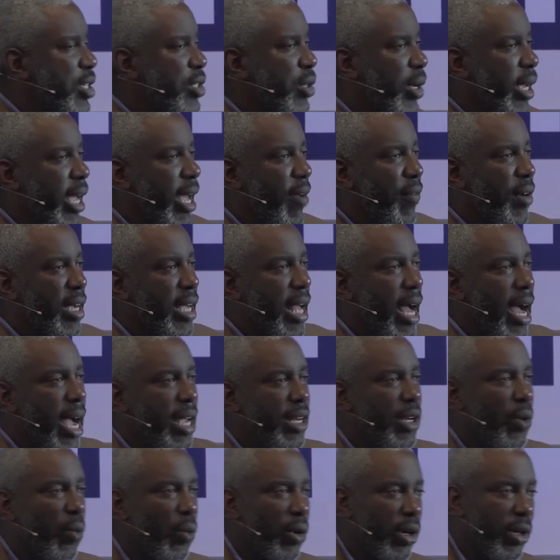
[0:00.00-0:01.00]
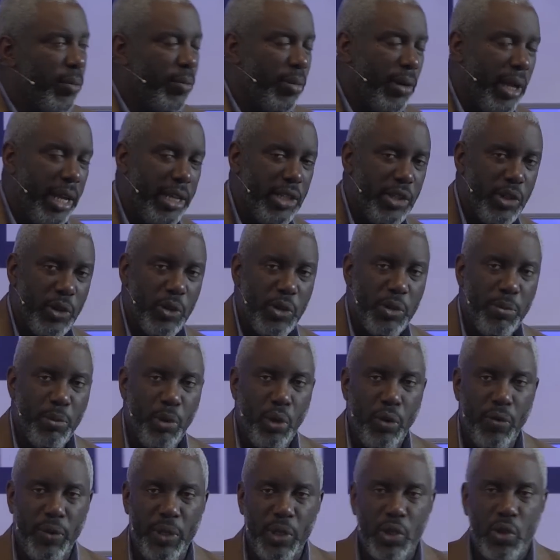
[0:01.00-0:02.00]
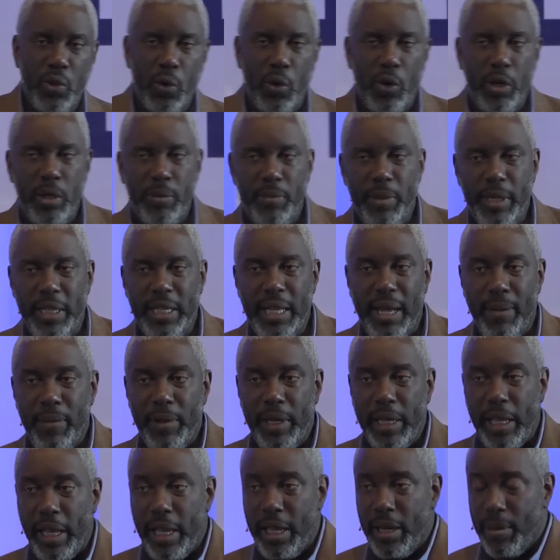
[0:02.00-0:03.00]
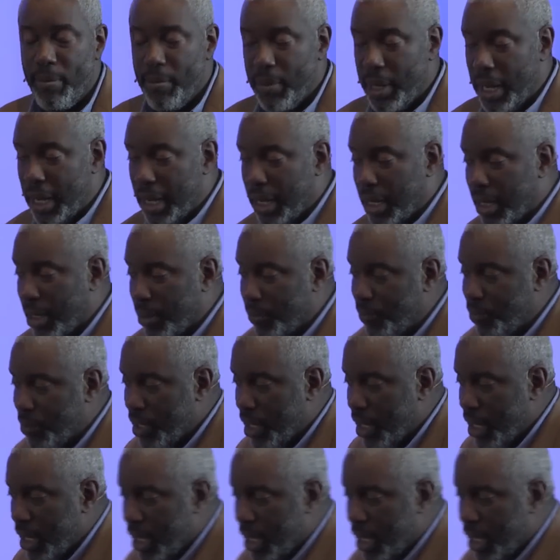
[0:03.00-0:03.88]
So you have a guy in the workplace who's moving toward becoming an imam